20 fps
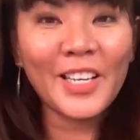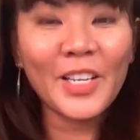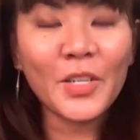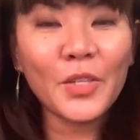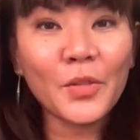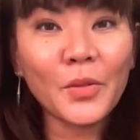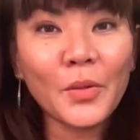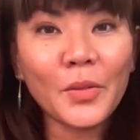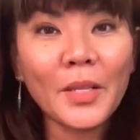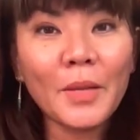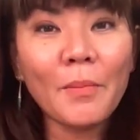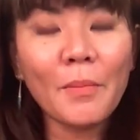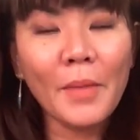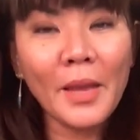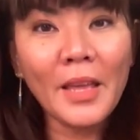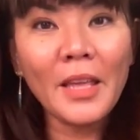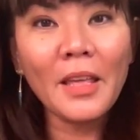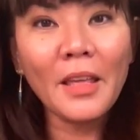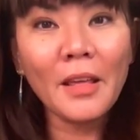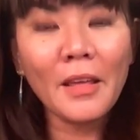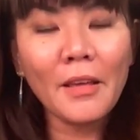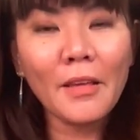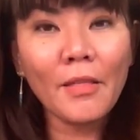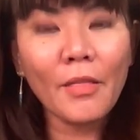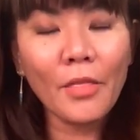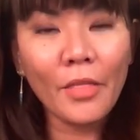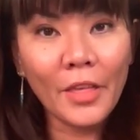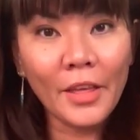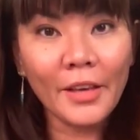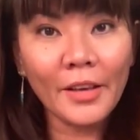So they may
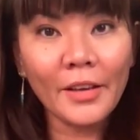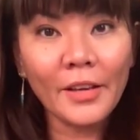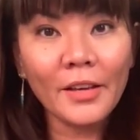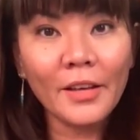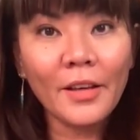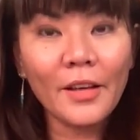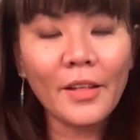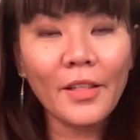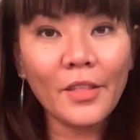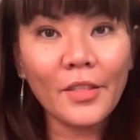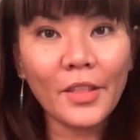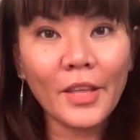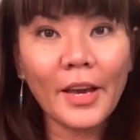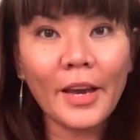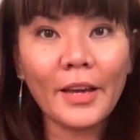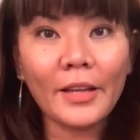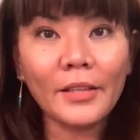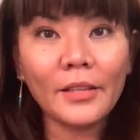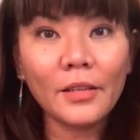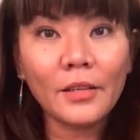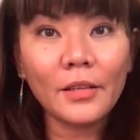think that